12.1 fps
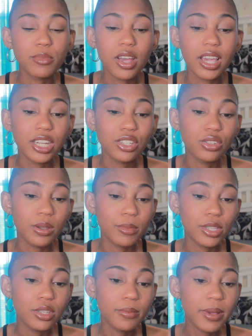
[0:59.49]
talking
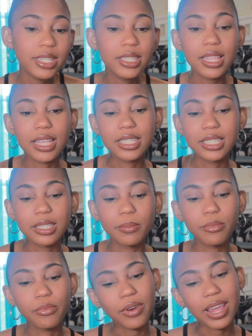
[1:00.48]
extremely too much, so let's just
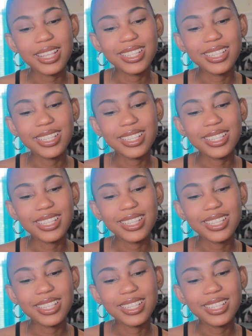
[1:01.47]
right